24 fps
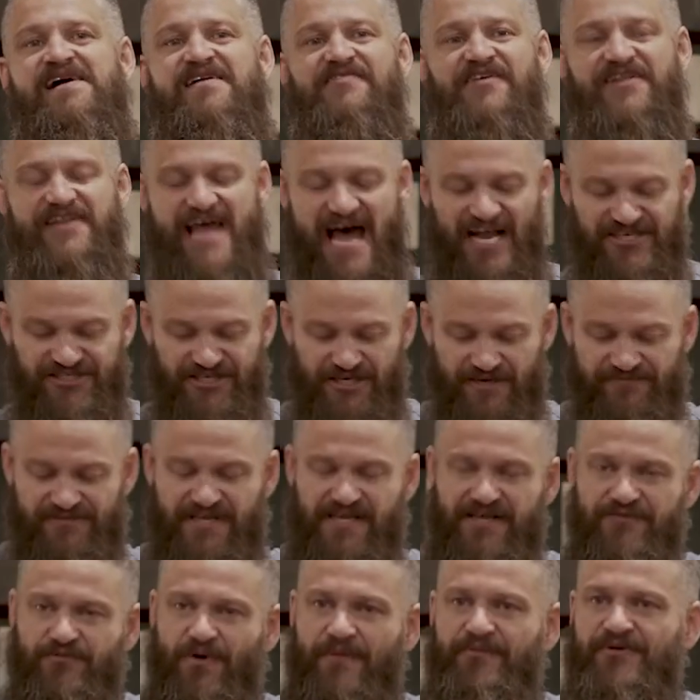The gnashing of
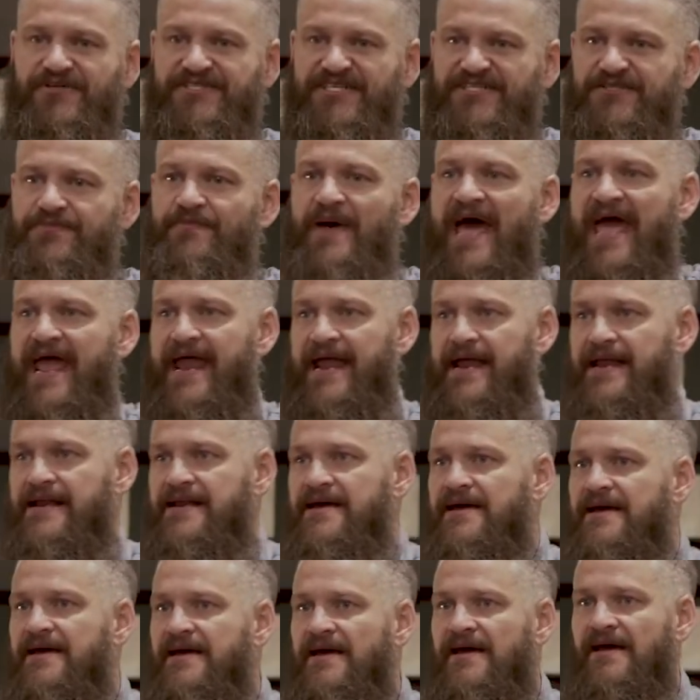teeth represents pain.
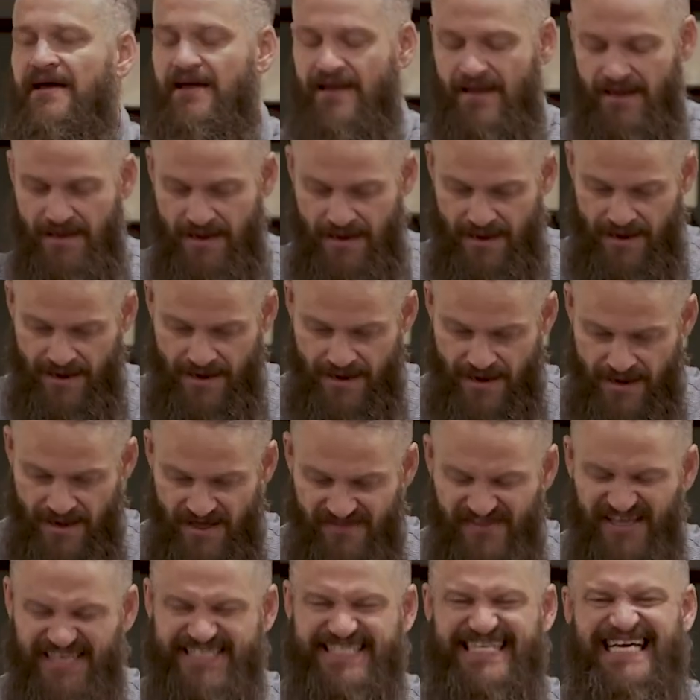
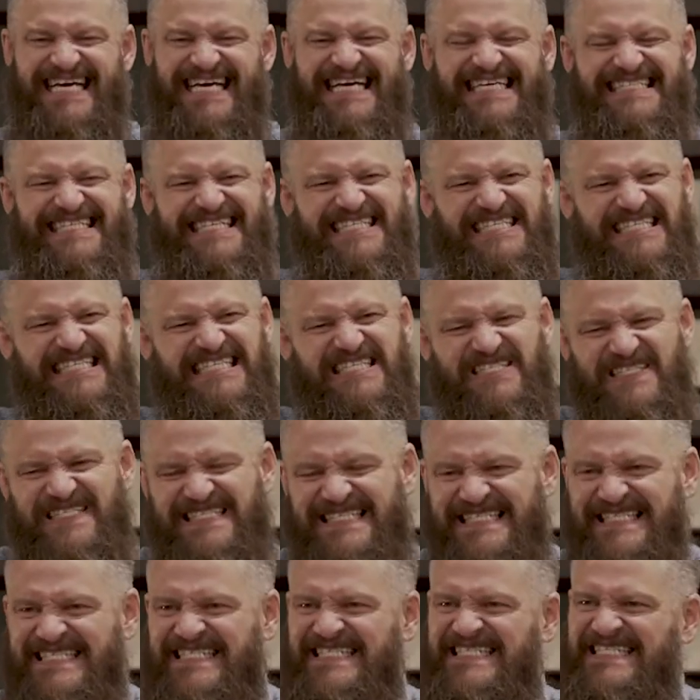This
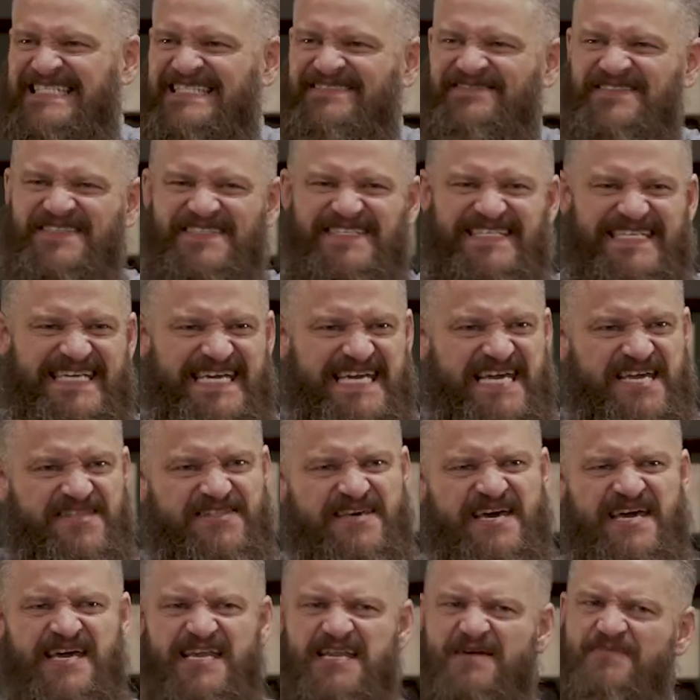grinding of your teeth.
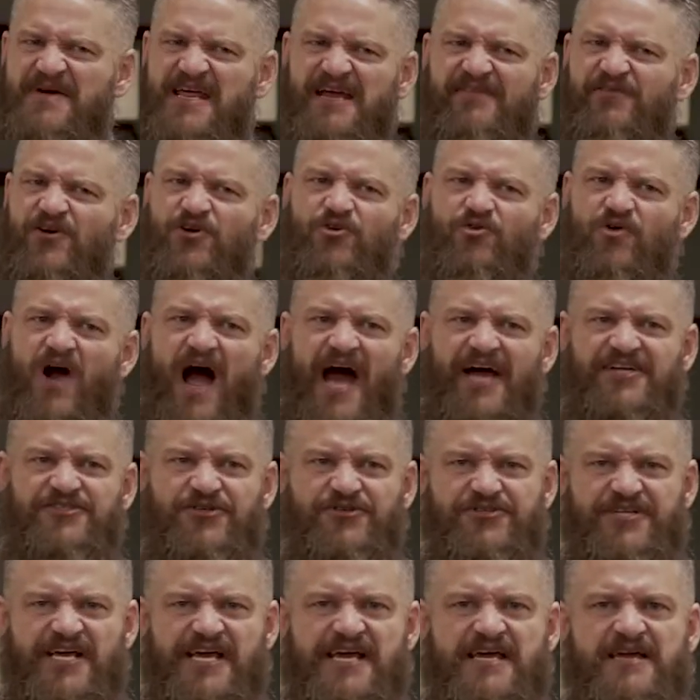Anybody ever grind your
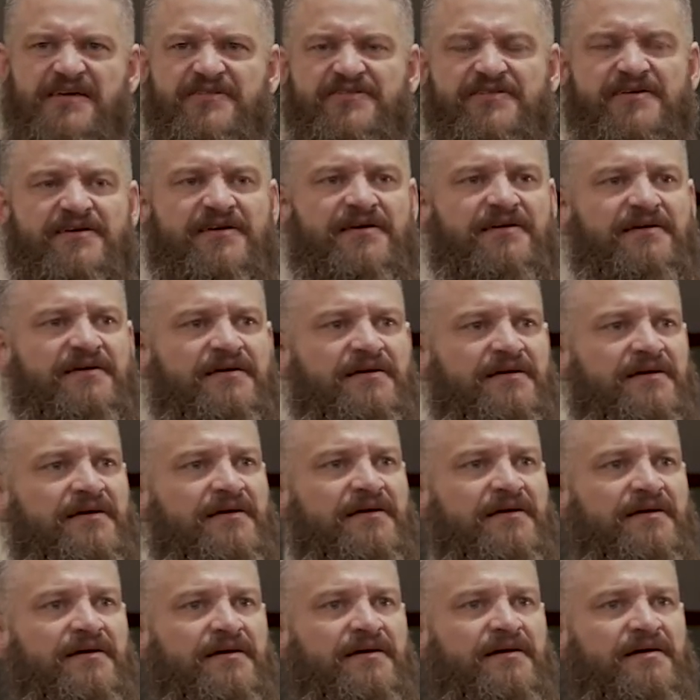teeth?
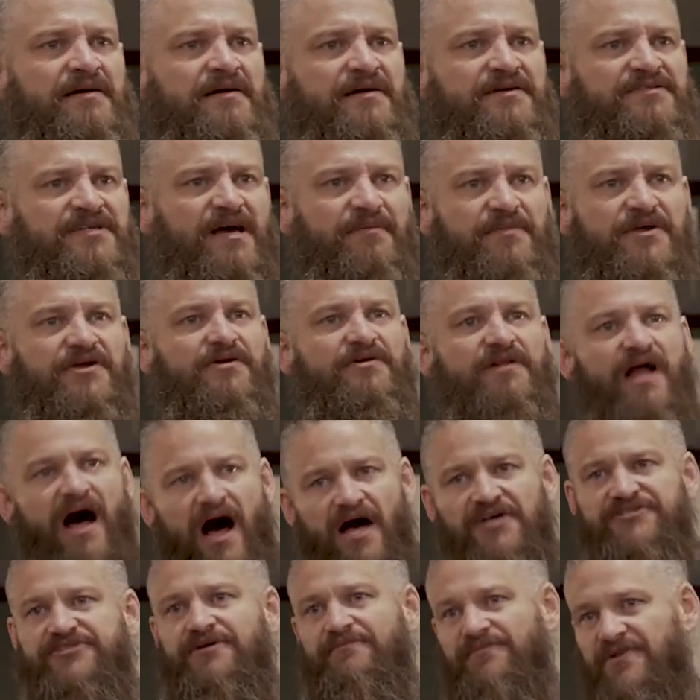Some of you
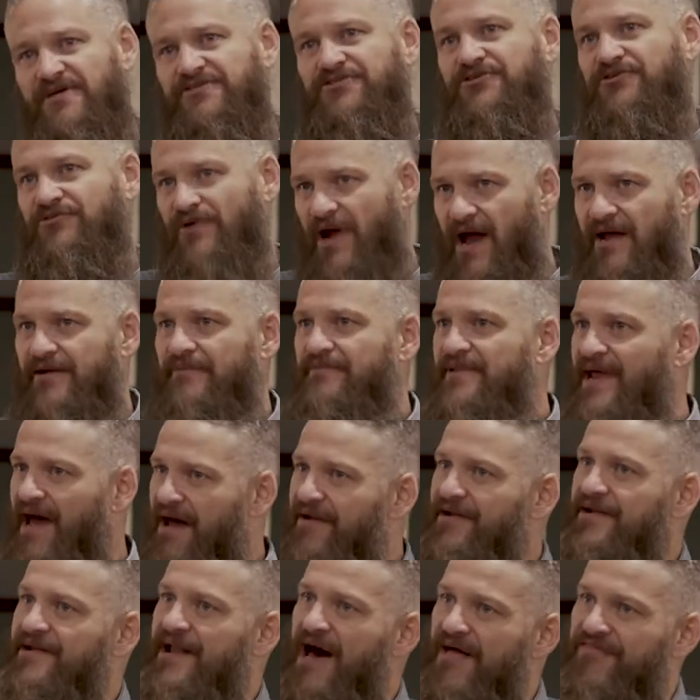lost them because you ground them
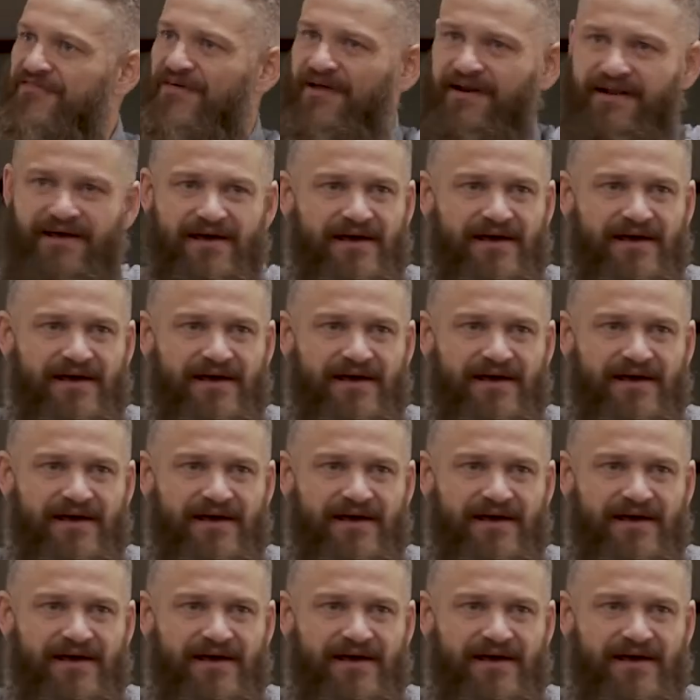down to nothing.